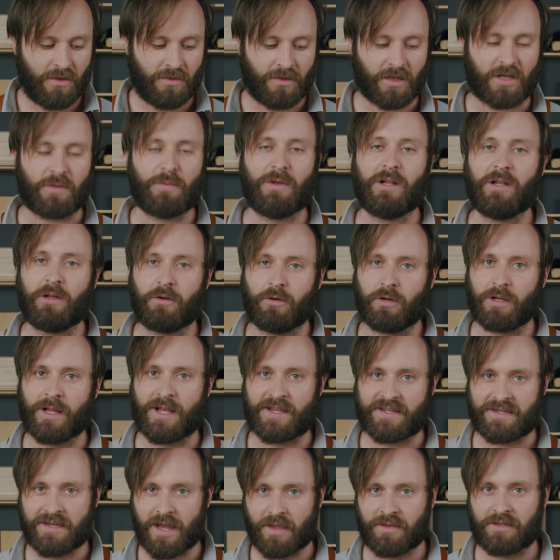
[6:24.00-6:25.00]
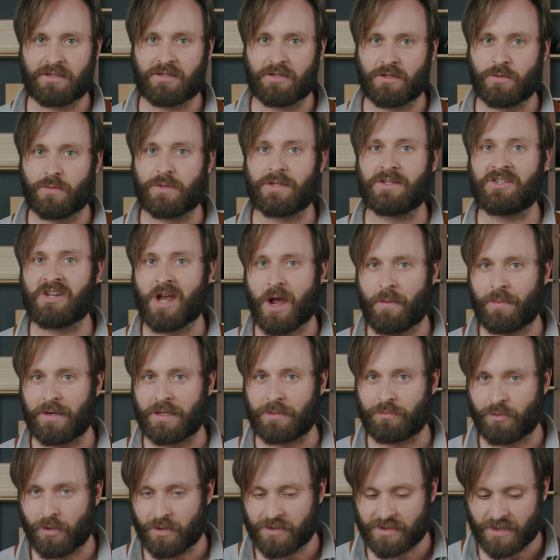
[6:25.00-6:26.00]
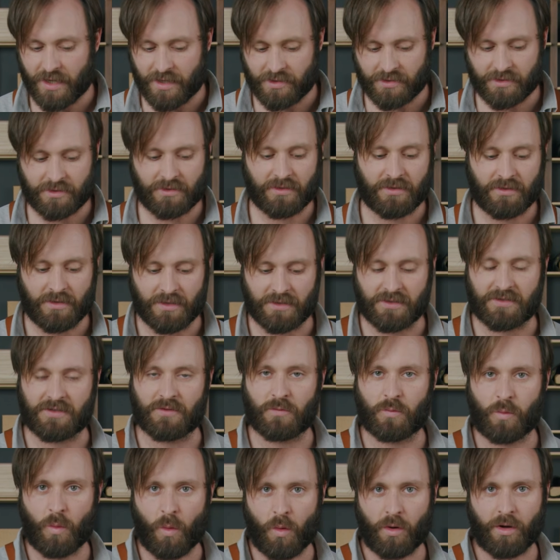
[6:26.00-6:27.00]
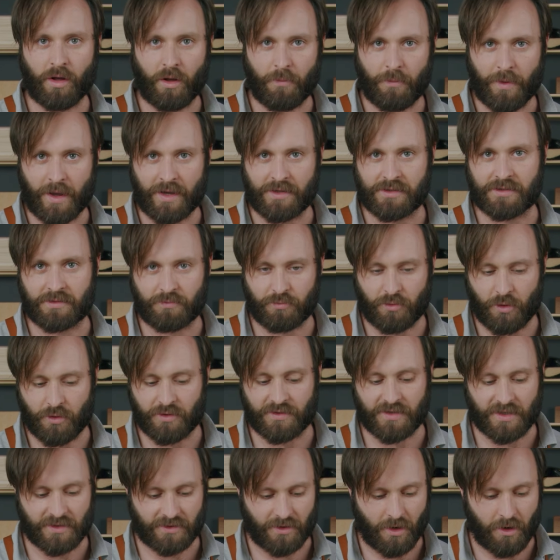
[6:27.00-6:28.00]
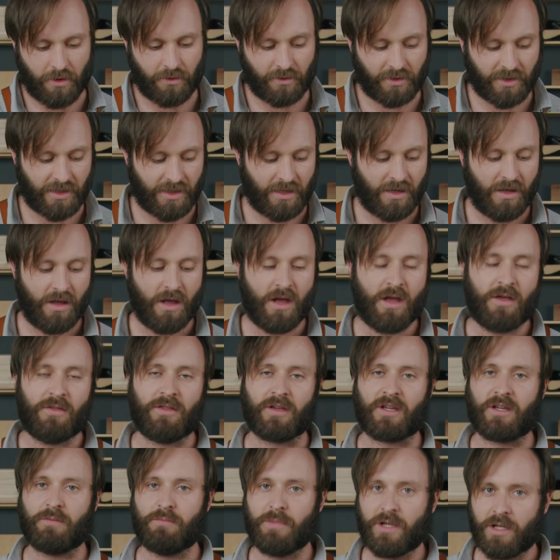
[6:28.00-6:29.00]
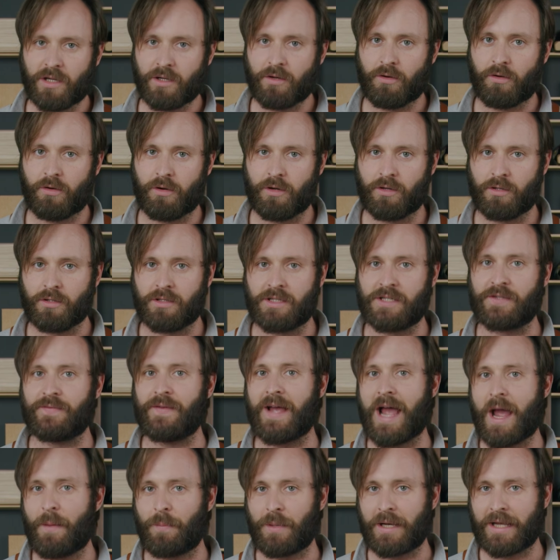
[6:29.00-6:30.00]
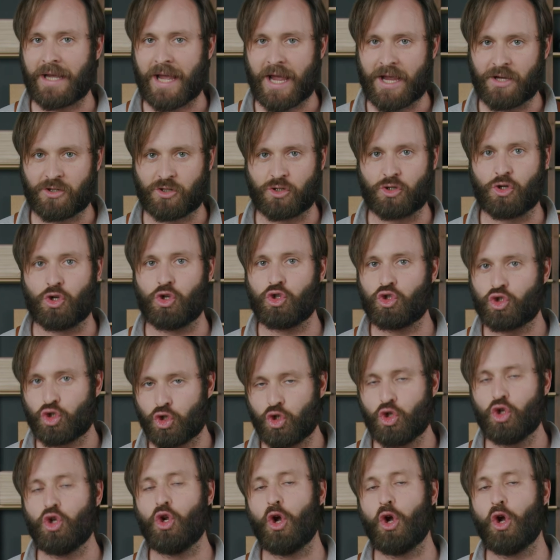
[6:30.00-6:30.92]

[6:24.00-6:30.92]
The camellia oil has nothing to do with the sharpening process. This is a water-based process only. The camellia oil is for application to